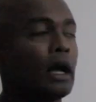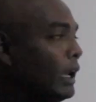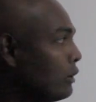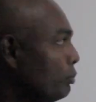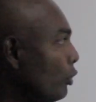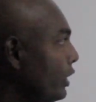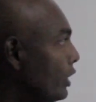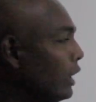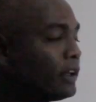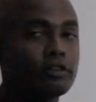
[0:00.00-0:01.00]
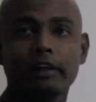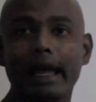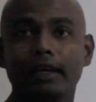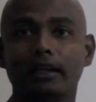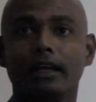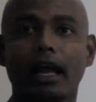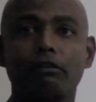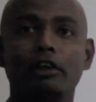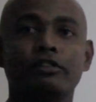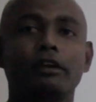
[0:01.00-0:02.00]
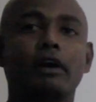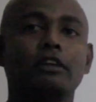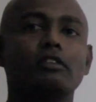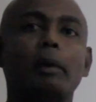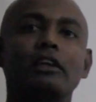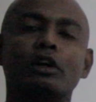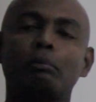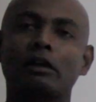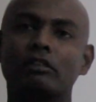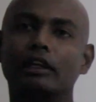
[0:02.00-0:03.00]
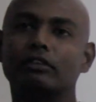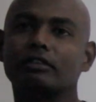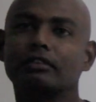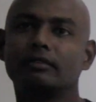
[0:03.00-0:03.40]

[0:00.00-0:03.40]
Let's move into the next slide and we see what is the magical muscle is.